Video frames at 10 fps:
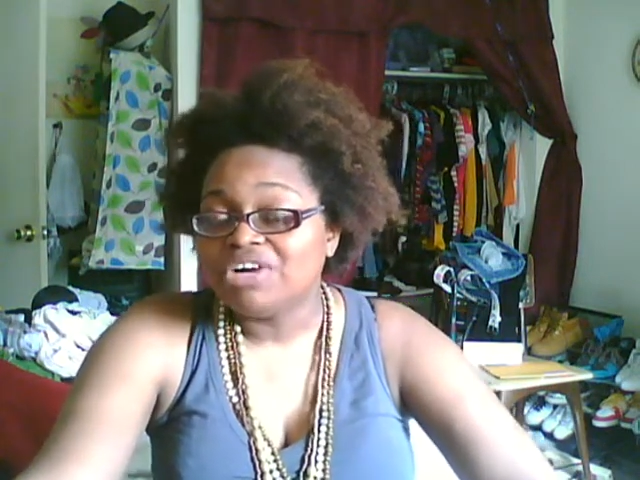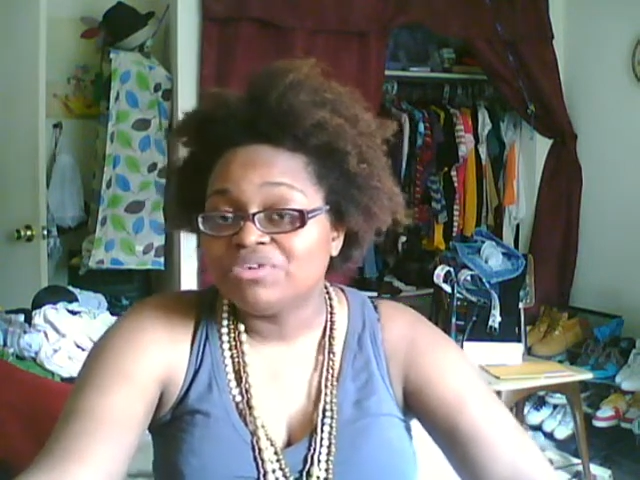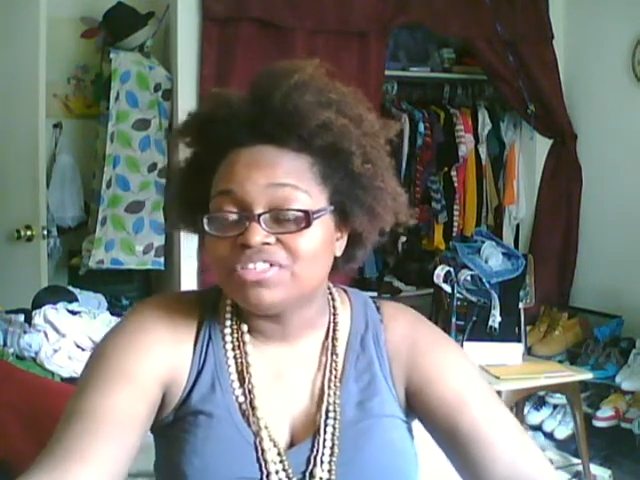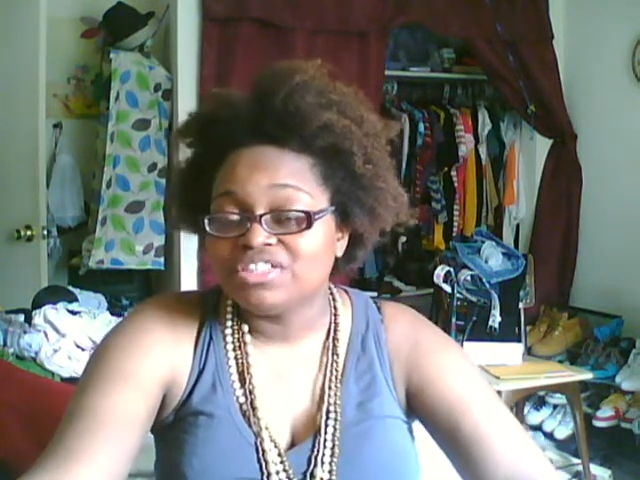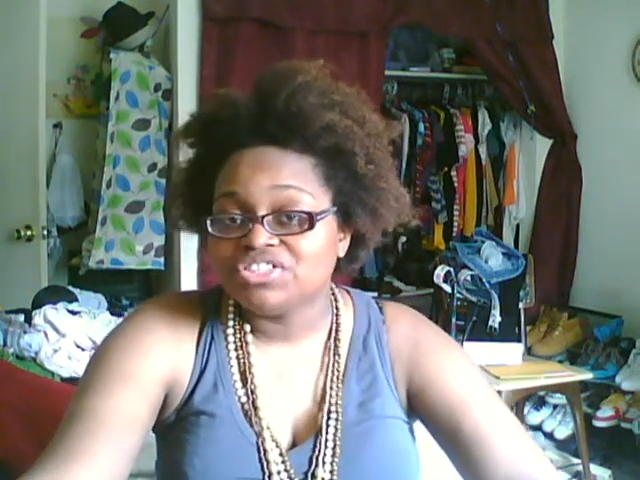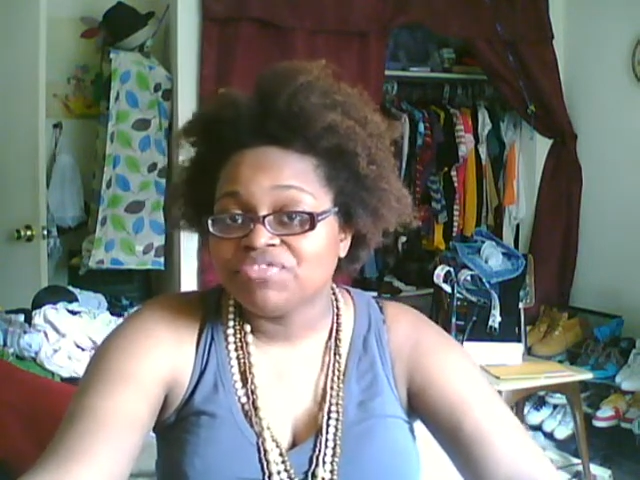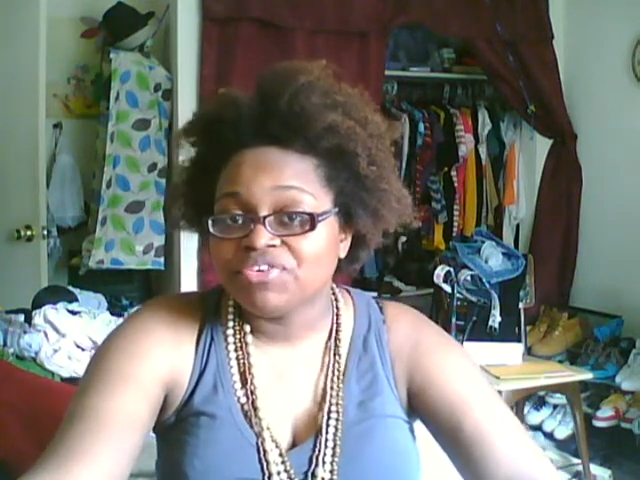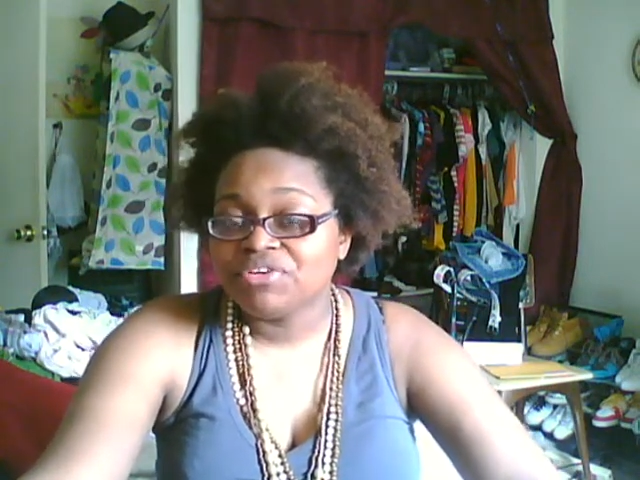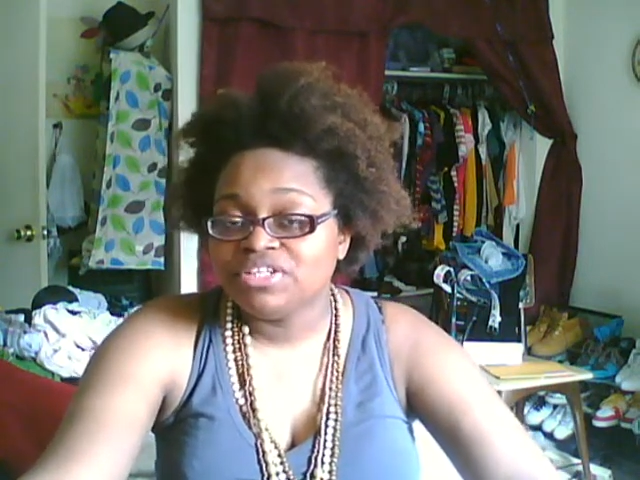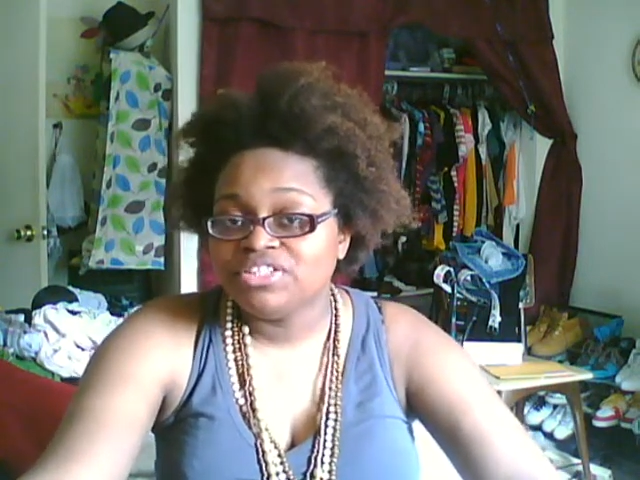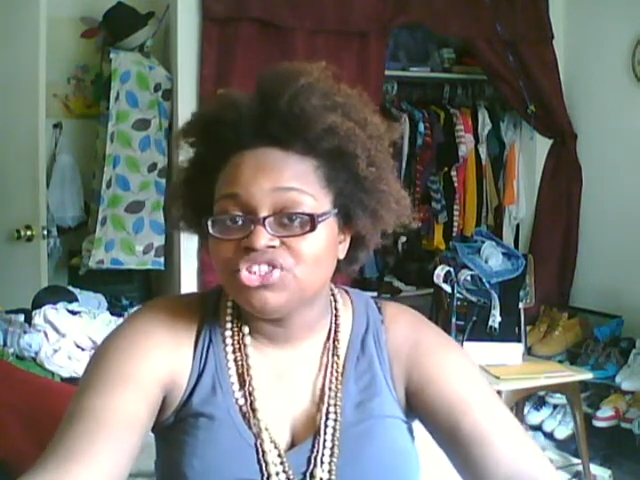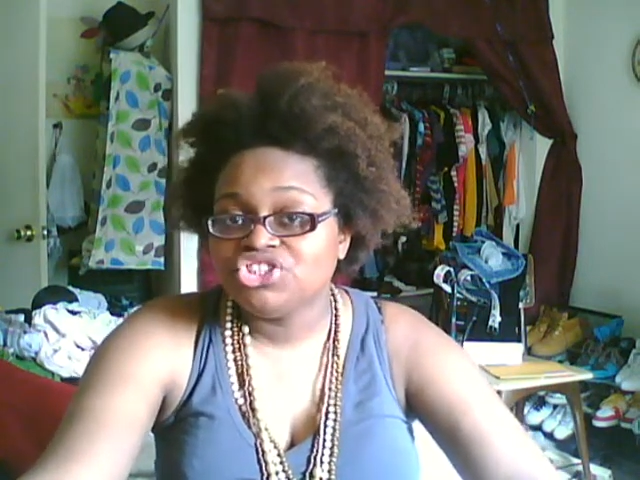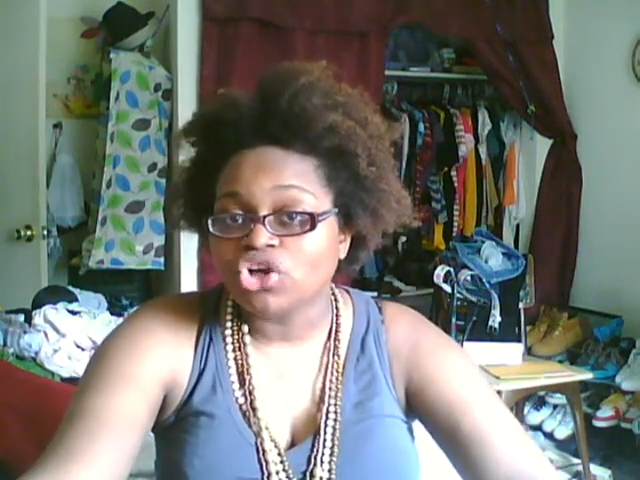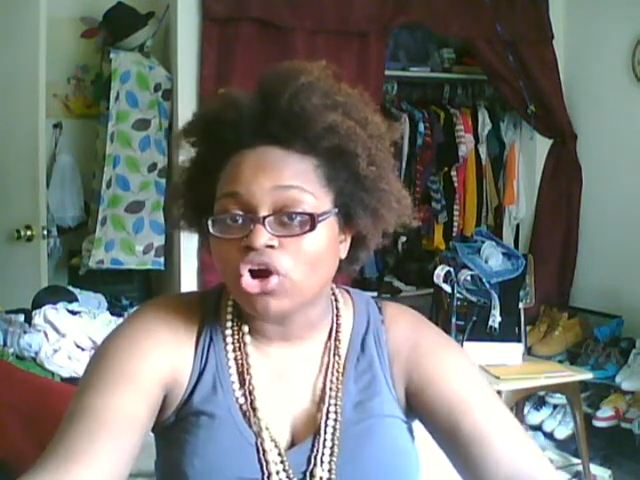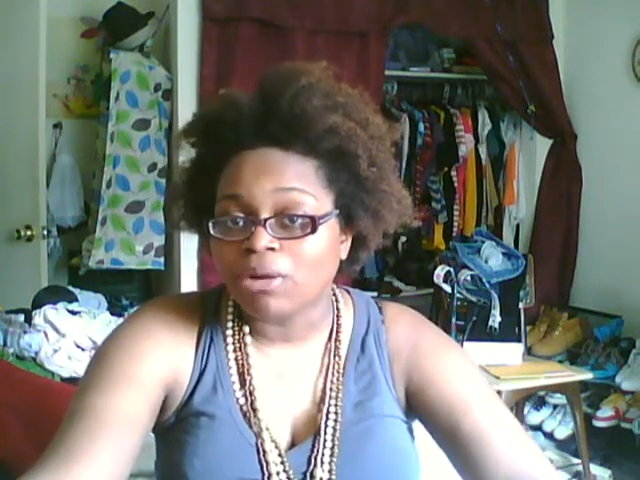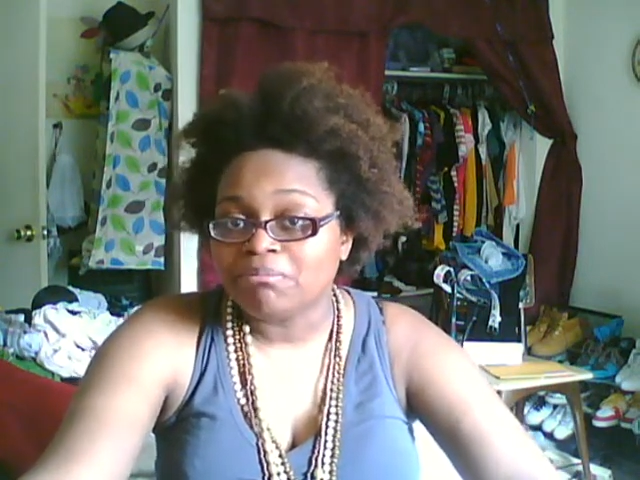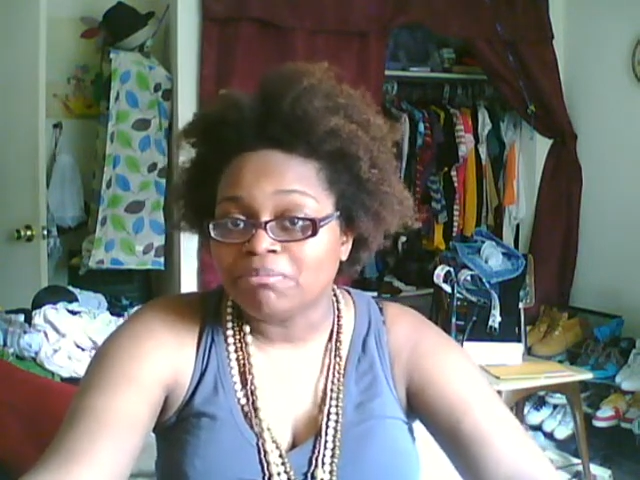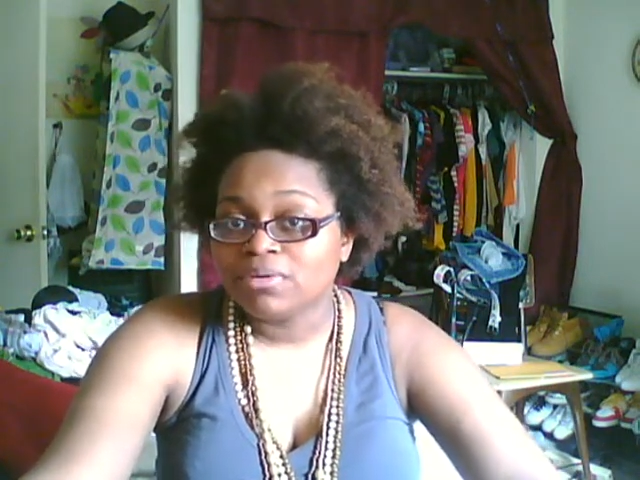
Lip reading: with such a very sharp